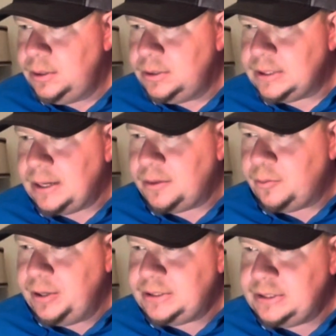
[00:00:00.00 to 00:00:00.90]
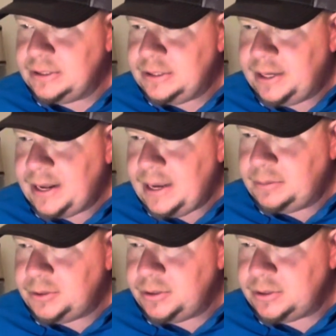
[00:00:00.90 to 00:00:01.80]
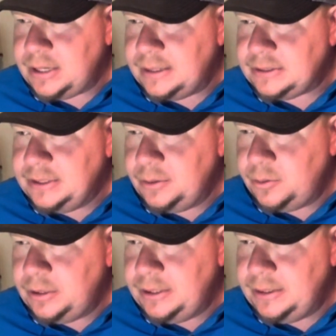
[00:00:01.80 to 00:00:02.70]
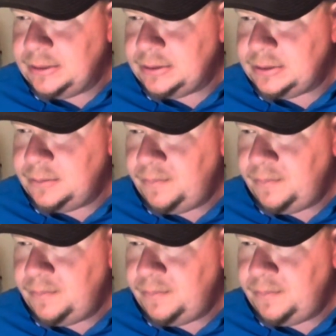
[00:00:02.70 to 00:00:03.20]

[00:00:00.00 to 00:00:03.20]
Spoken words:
It's got 360 captures, got single lens,